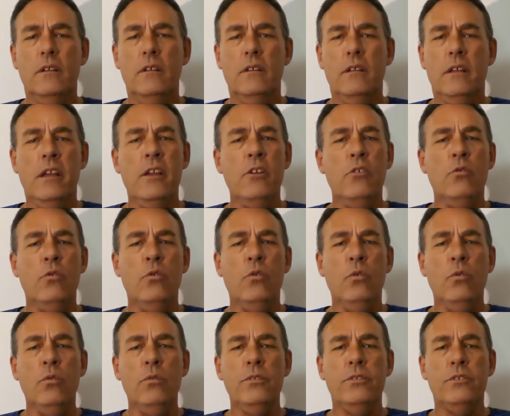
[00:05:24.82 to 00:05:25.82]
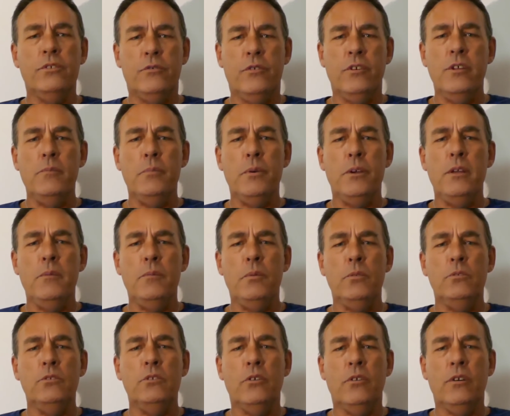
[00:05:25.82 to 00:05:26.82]
In all, 3 people
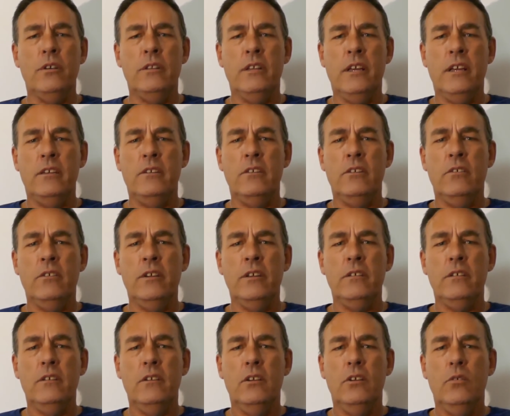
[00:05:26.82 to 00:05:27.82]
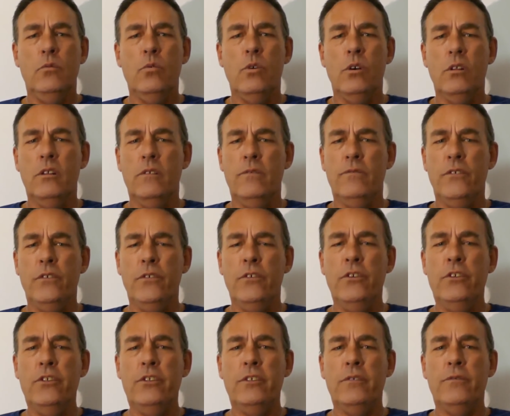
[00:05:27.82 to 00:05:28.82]
died that night, while a
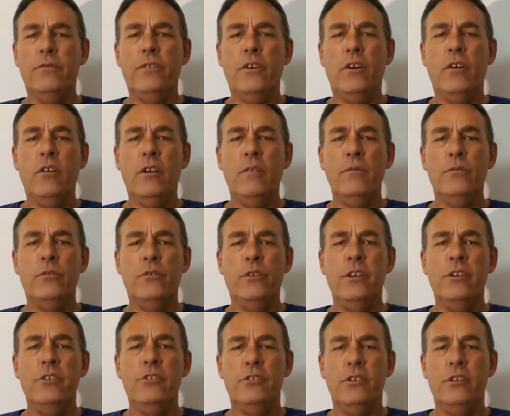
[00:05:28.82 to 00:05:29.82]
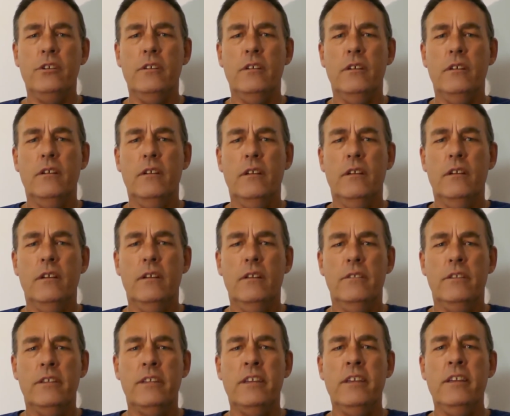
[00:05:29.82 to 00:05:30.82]
further 5 were injured,
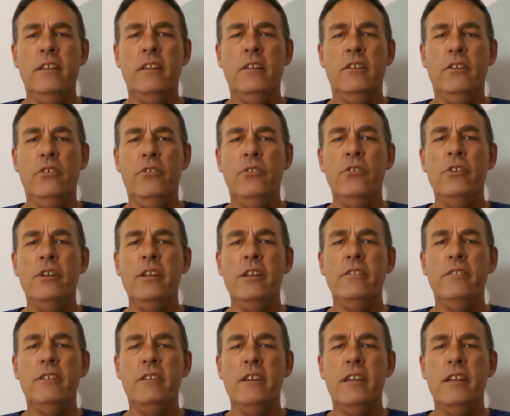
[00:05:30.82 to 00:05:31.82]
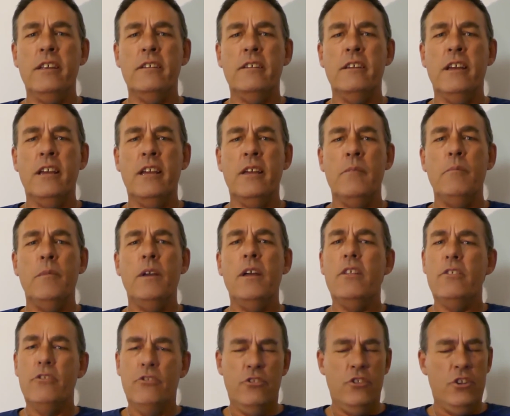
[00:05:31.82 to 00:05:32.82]
the killer earning the nickname
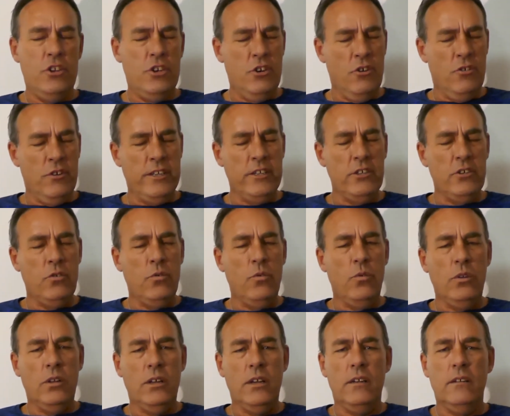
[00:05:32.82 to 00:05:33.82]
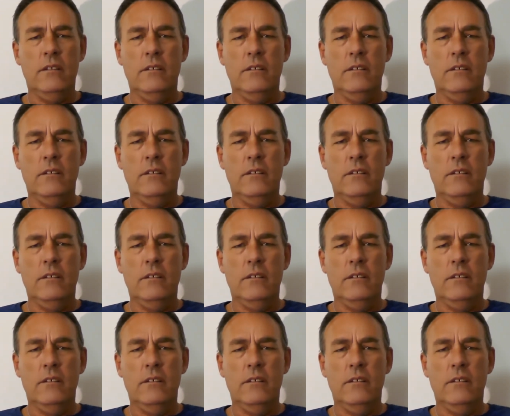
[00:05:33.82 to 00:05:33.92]
the Night Caller.